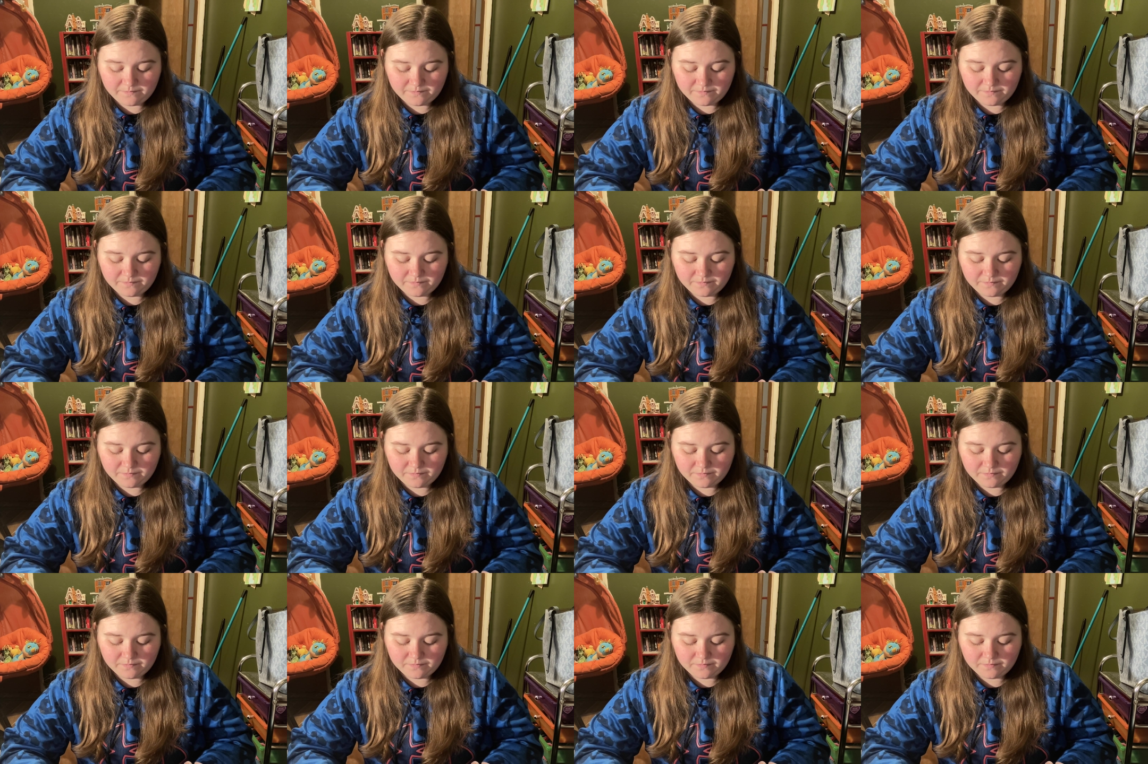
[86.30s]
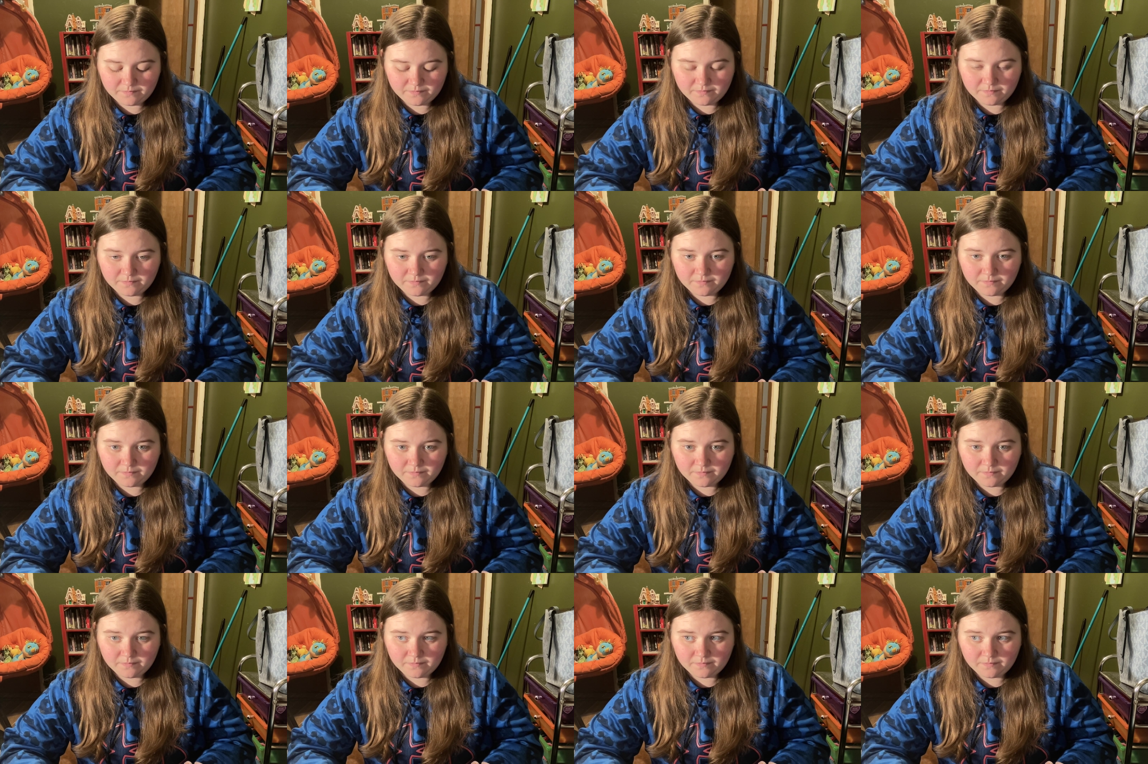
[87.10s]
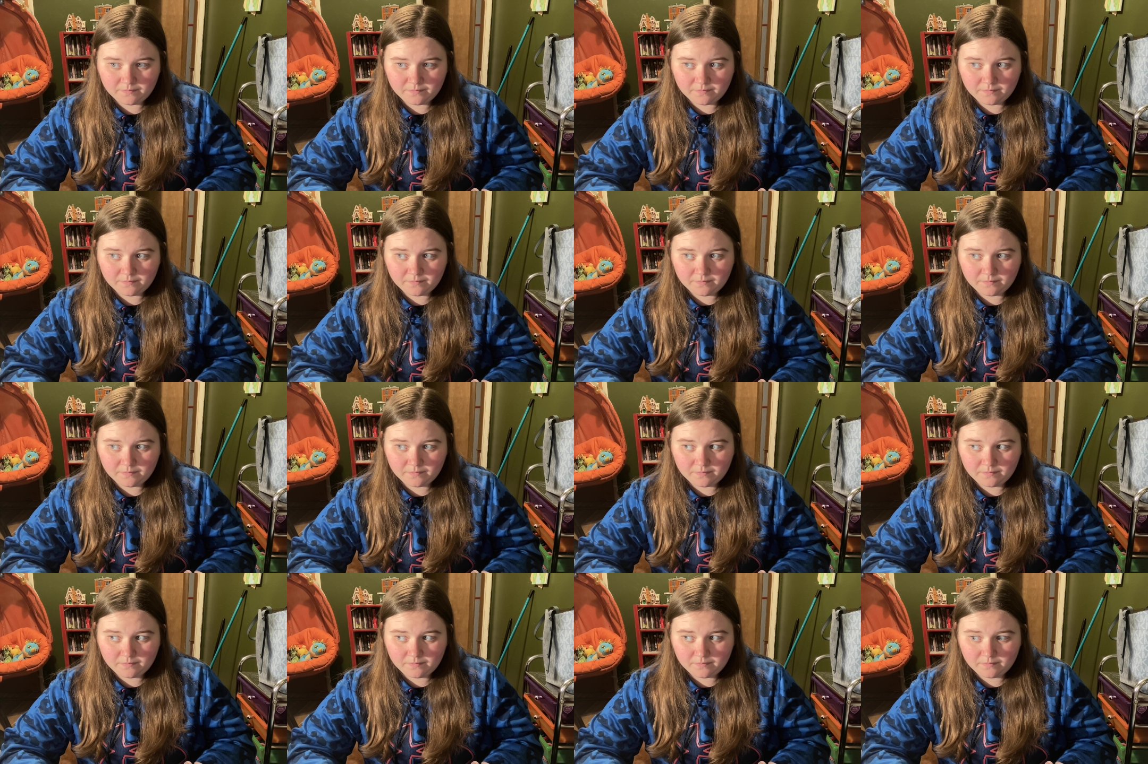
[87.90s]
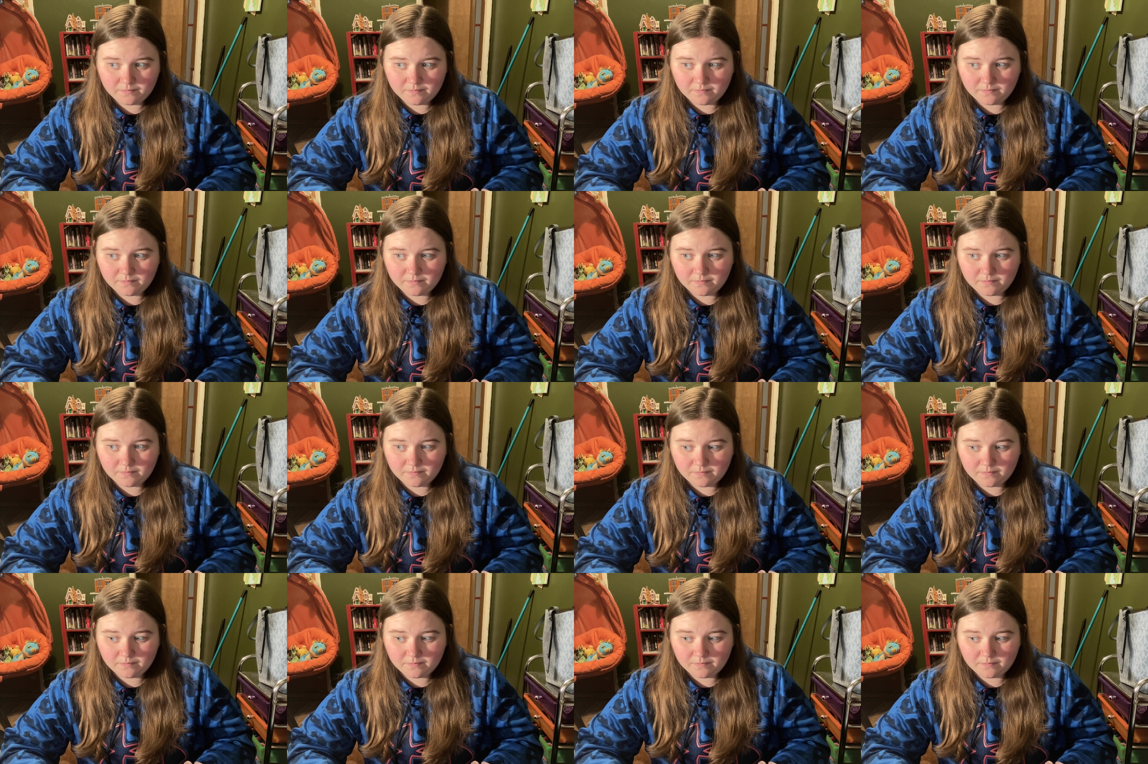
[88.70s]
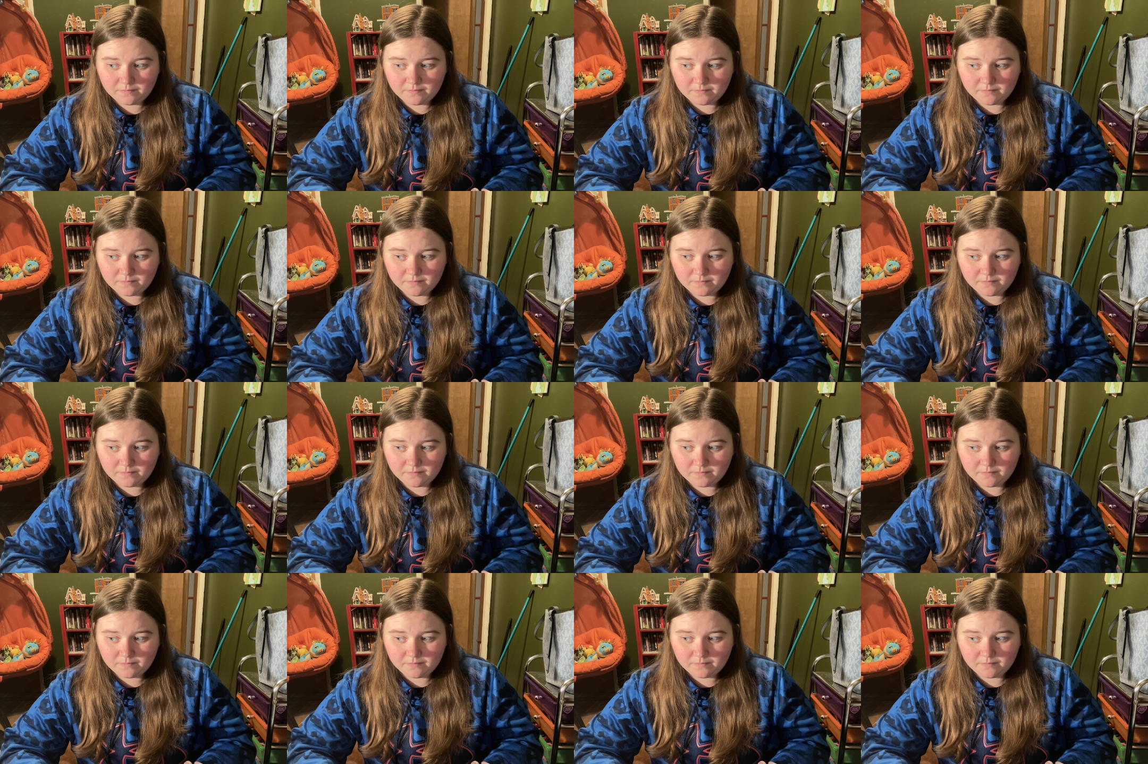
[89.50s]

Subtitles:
Nobody speaks.